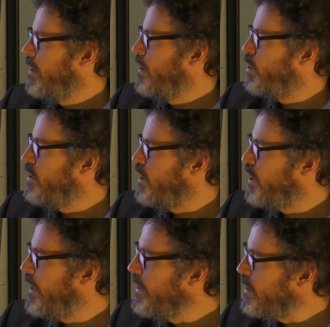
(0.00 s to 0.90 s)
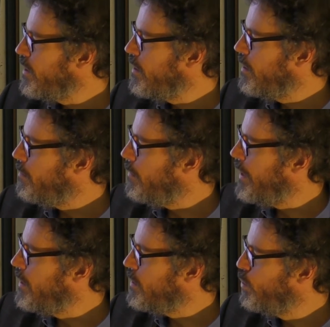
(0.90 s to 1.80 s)
Should he change?
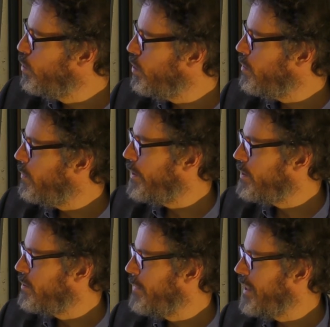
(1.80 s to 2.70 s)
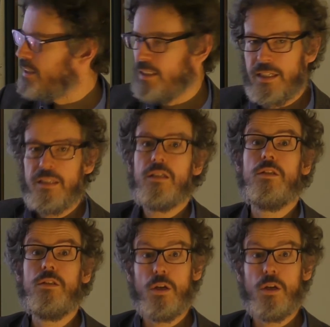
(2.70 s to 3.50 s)
-2 versus -10?